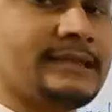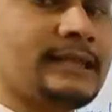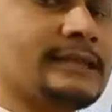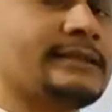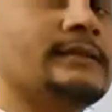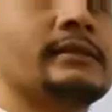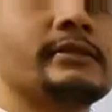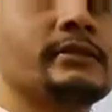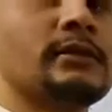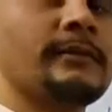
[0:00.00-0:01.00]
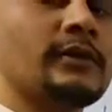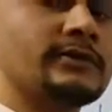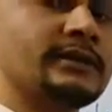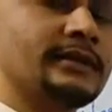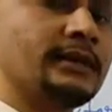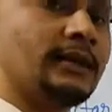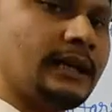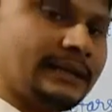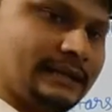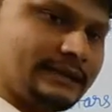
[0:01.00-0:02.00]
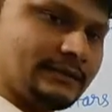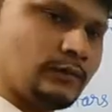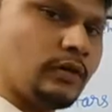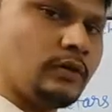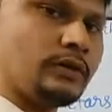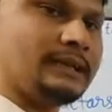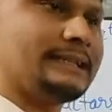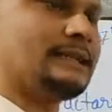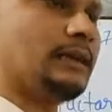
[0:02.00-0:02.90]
concentration of oxygen is low in